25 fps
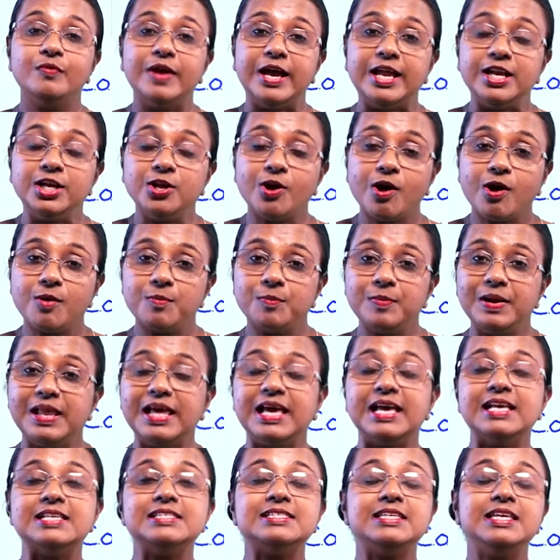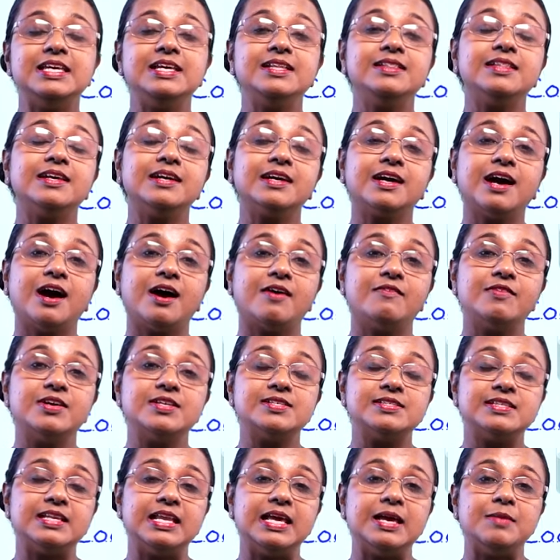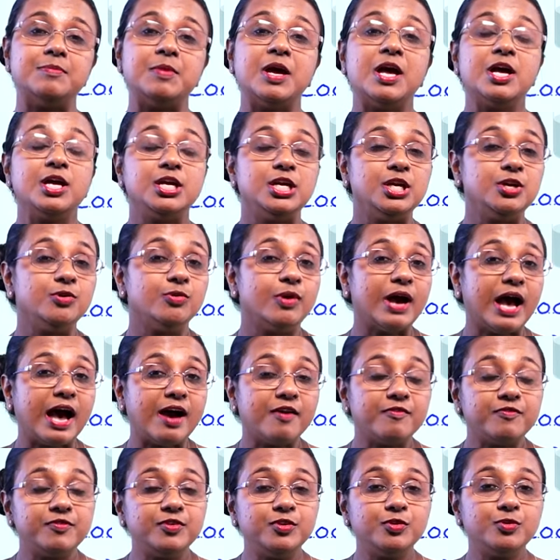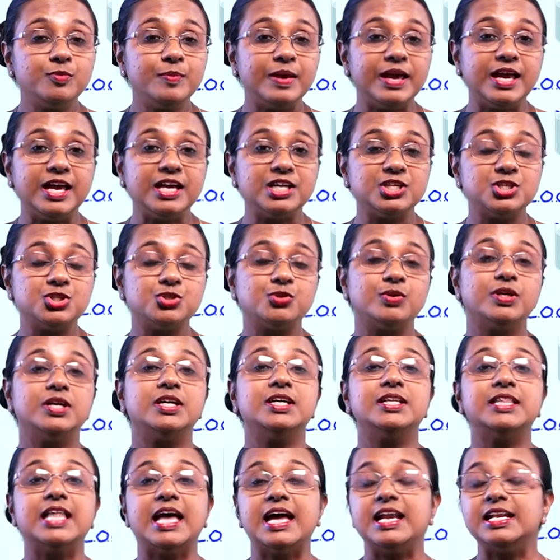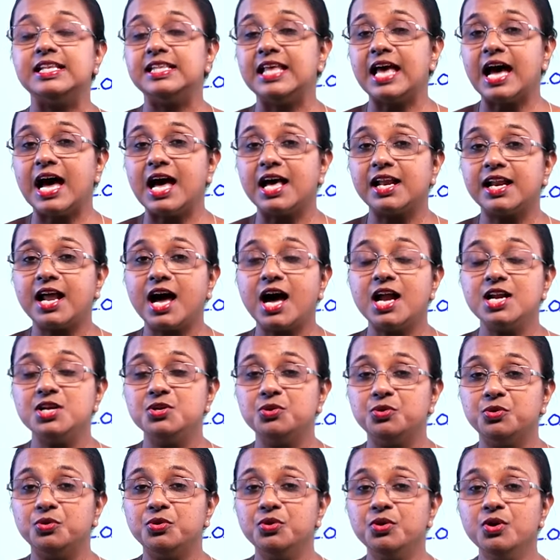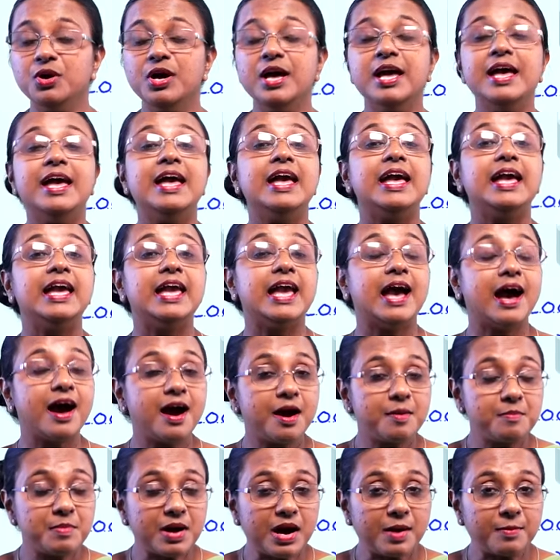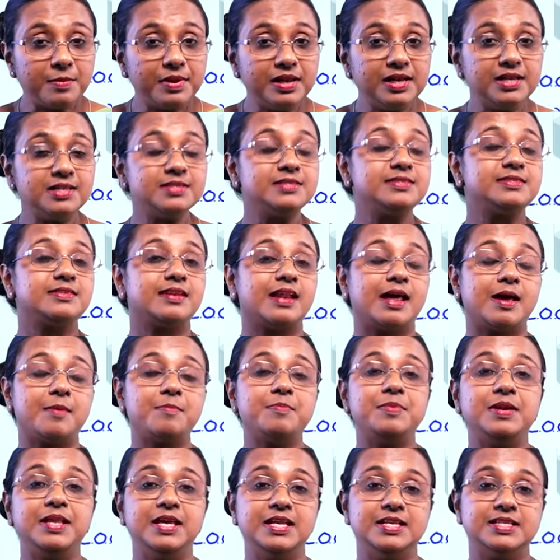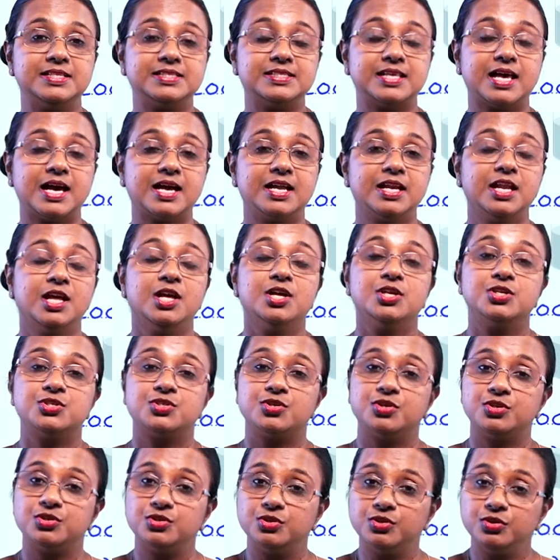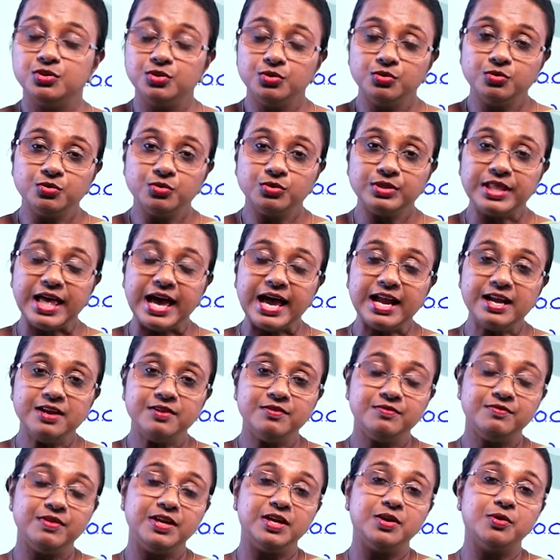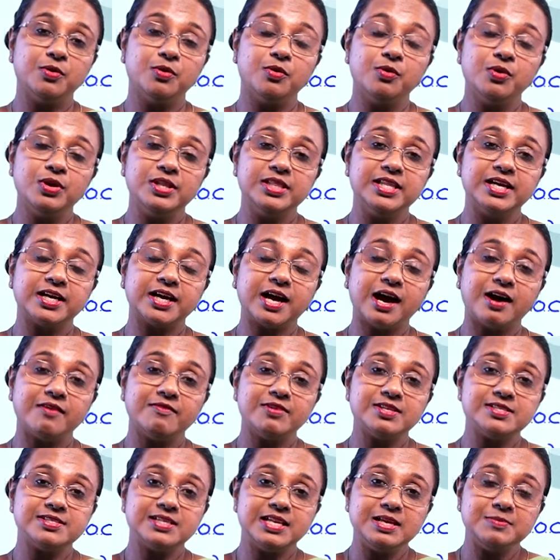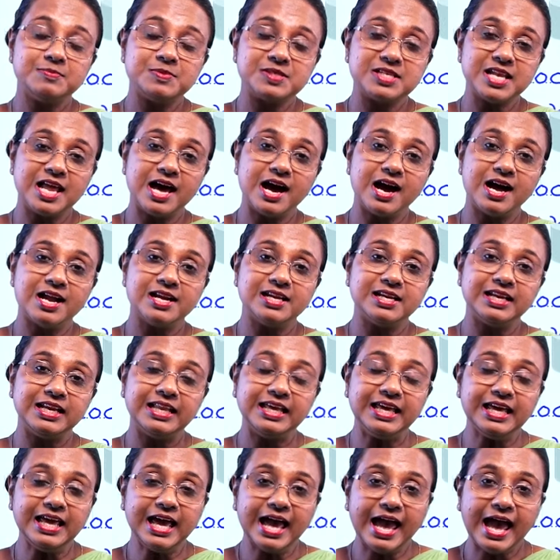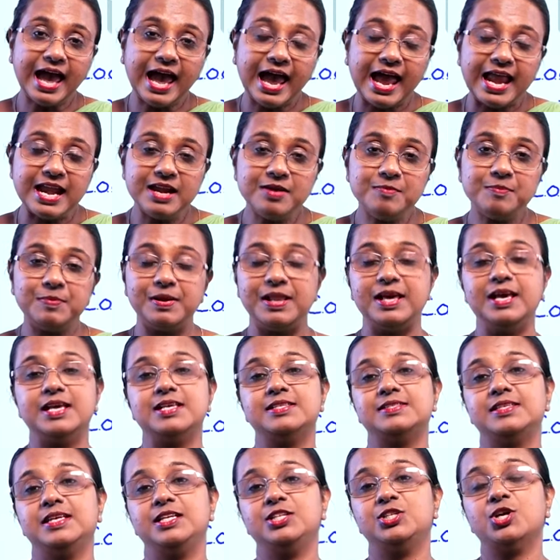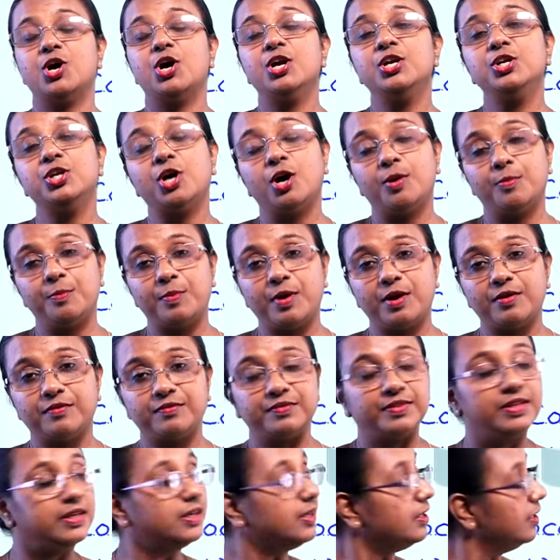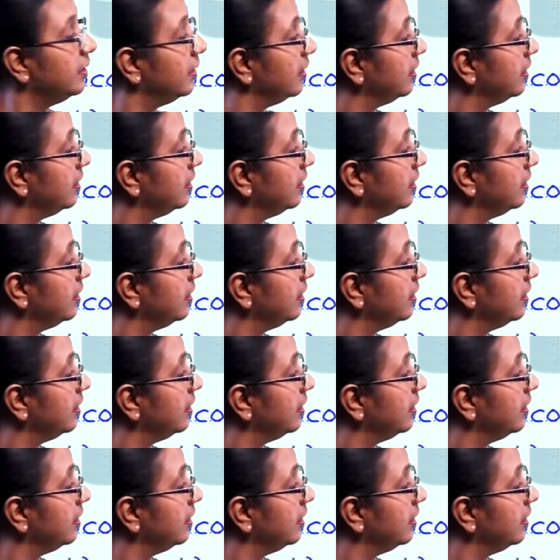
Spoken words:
when you are placing the cover slip, you have to make sure that there are no air bubbles trapped inside. So to do that, we hold the cover slip slantly and place it on top of the